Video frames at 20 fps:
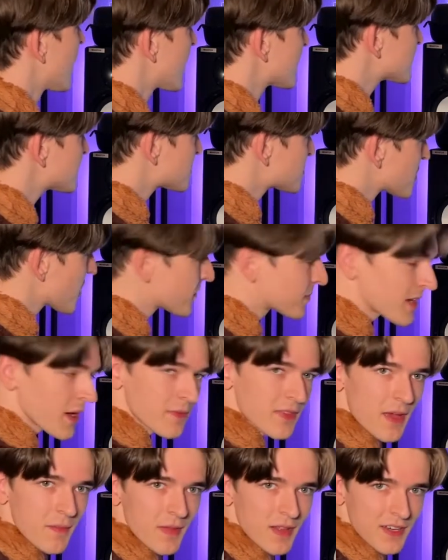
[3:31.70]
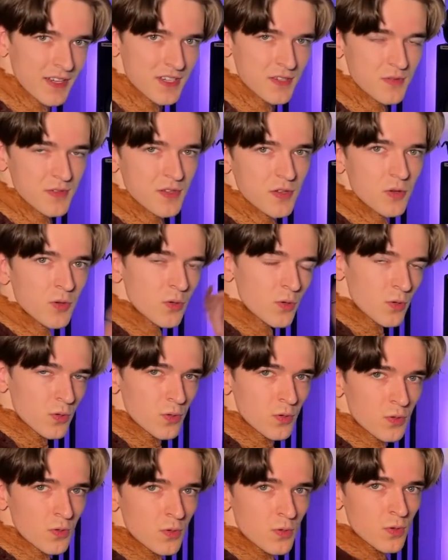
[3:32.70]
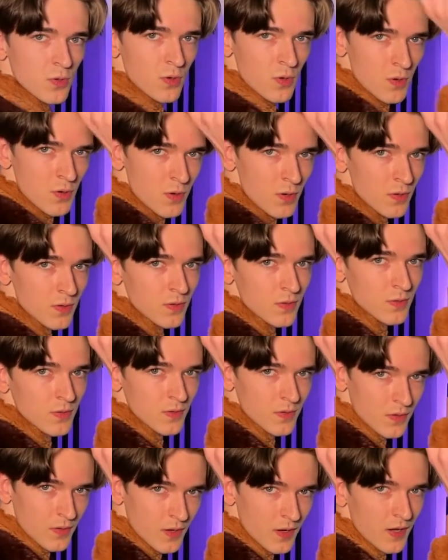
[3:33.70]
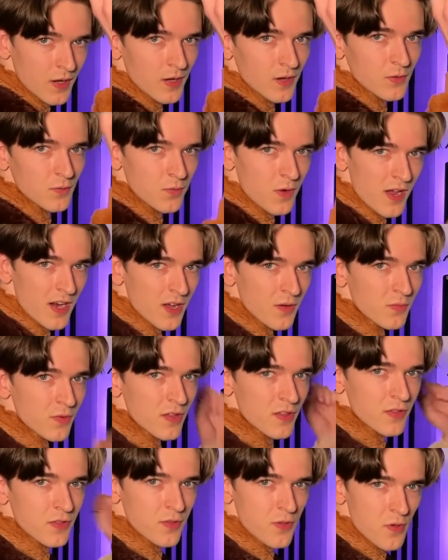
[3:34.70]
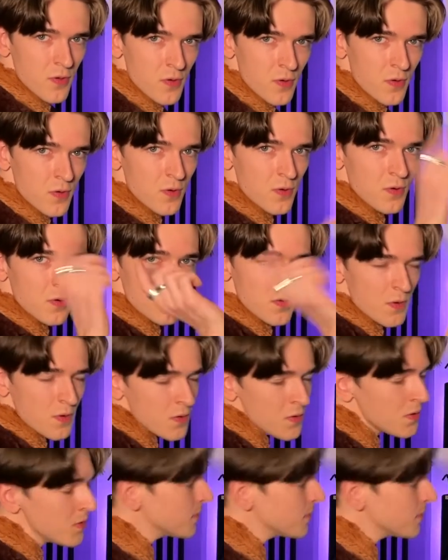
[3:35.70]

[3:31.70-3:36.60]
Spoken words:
actually chopped up that melody because it was ooh, when I'm with you.